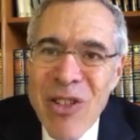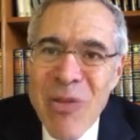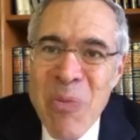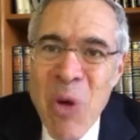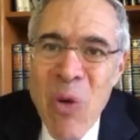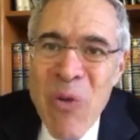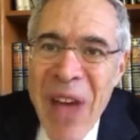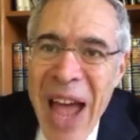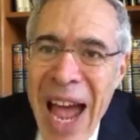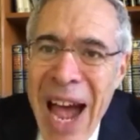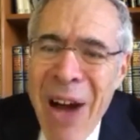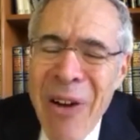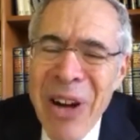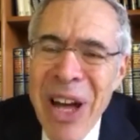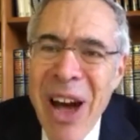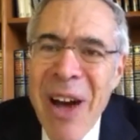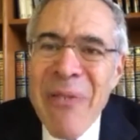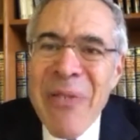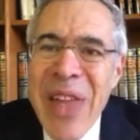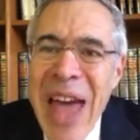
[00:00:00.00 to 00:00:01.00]
us move
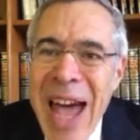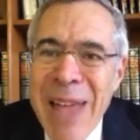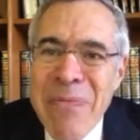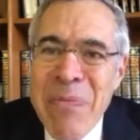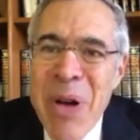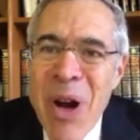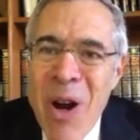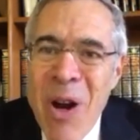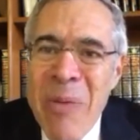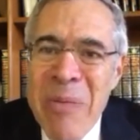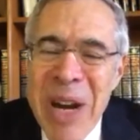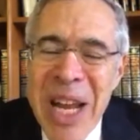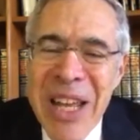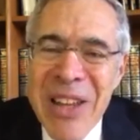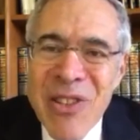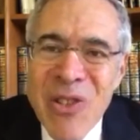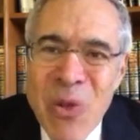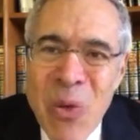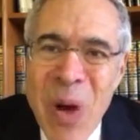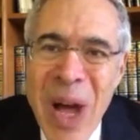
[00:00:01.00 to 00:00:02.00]
out of that
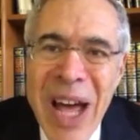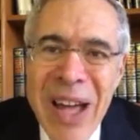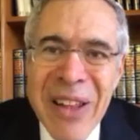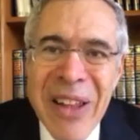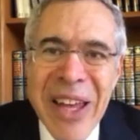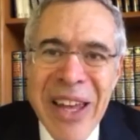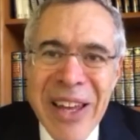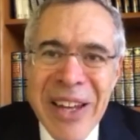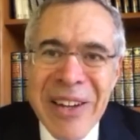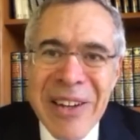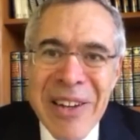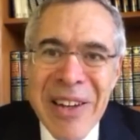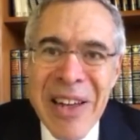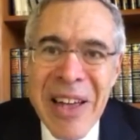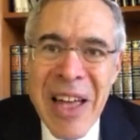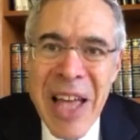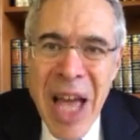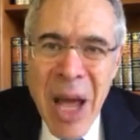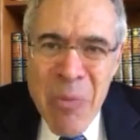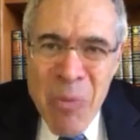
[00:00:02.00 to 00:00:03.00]
permanent dwelling,
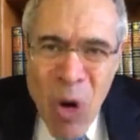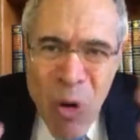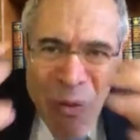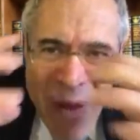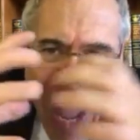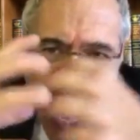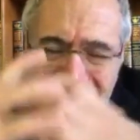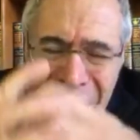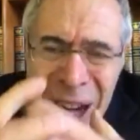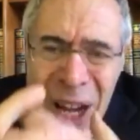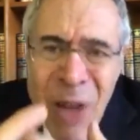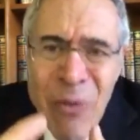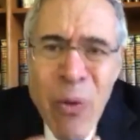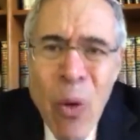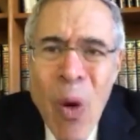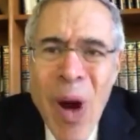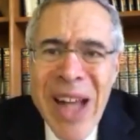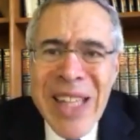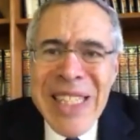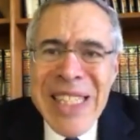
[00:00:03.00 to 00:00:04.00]
move out
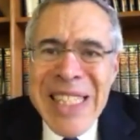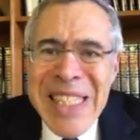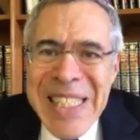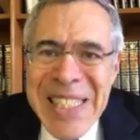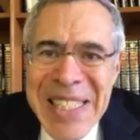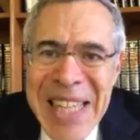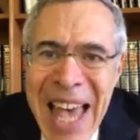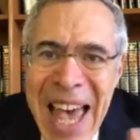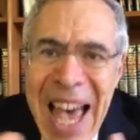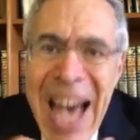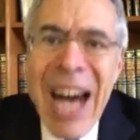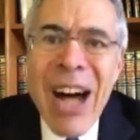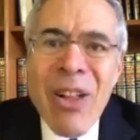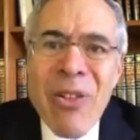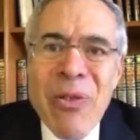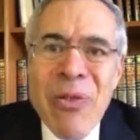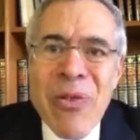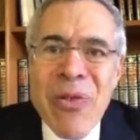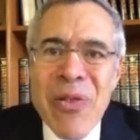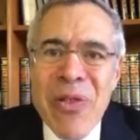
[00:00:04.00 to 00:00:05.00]
of
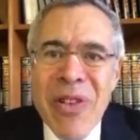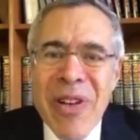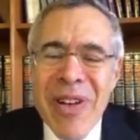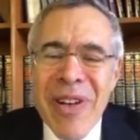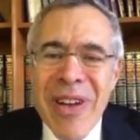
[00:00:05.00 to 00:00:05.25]
oneself